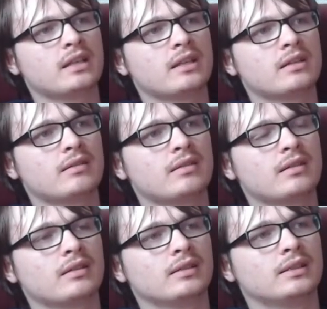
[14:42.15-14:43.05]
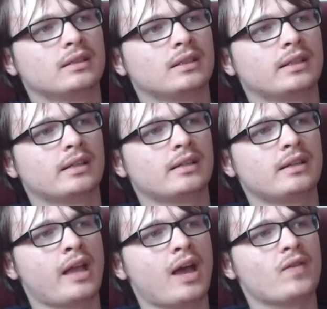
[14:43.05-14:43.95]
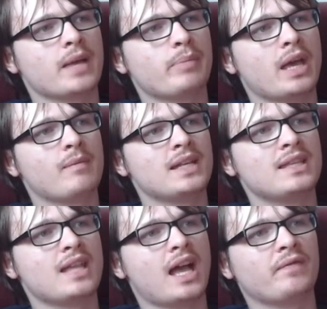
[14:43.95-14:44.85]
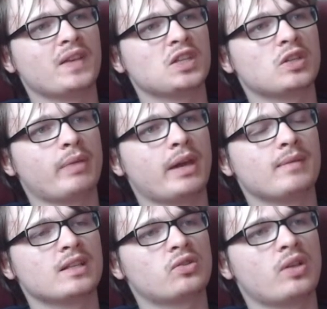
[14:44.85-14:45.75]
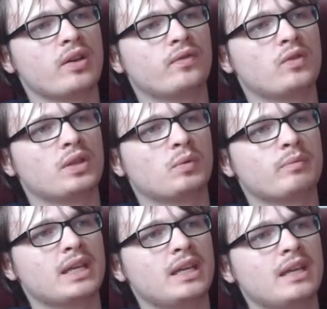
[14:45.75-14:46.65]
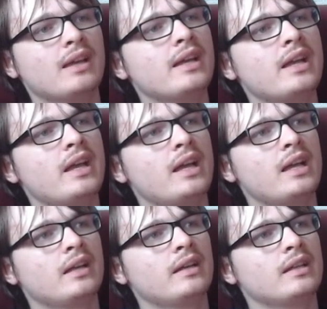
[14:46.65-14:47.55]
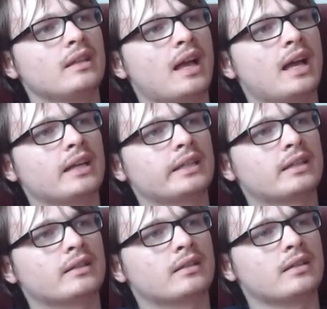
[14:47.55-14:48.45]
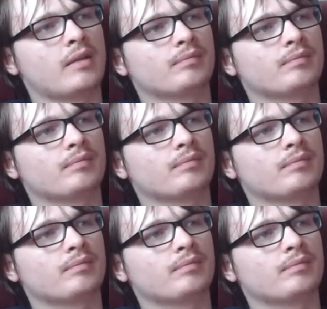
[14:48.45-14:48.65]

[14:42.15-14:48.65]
And you can have like permanent night vision, permanent slow falling would be nice, because you know